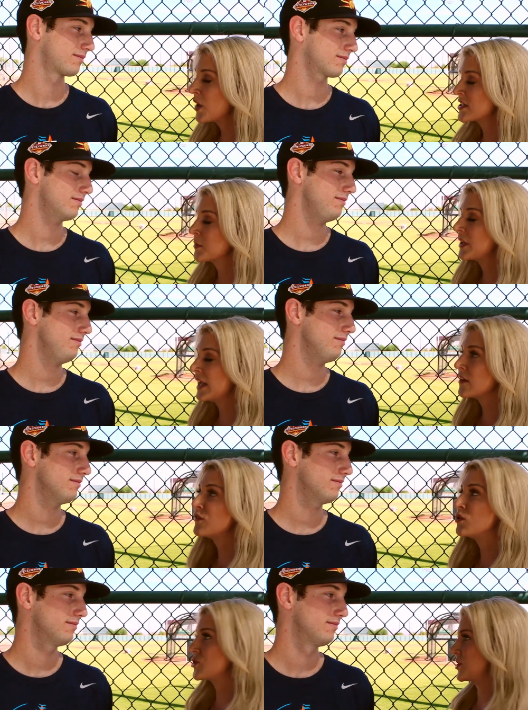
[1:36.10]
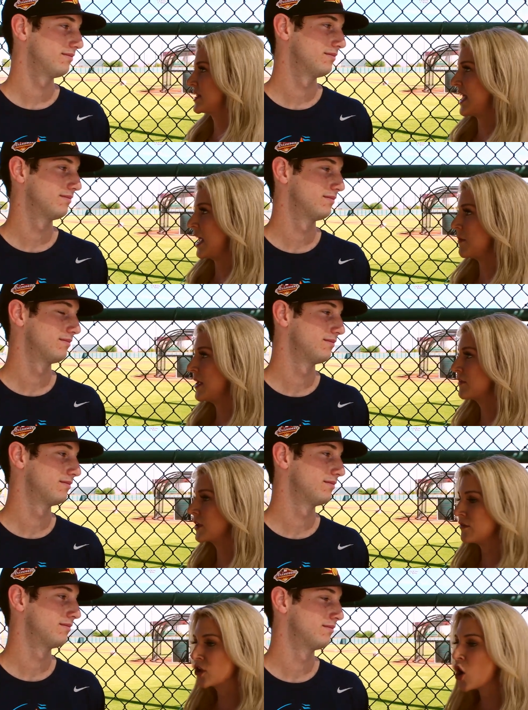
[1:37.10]
Speaker 1: you got to play in the Futures game
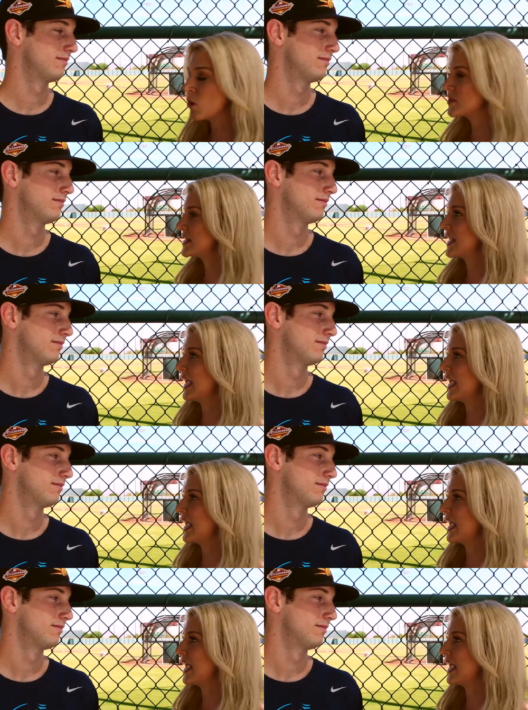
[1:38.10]
in front of your home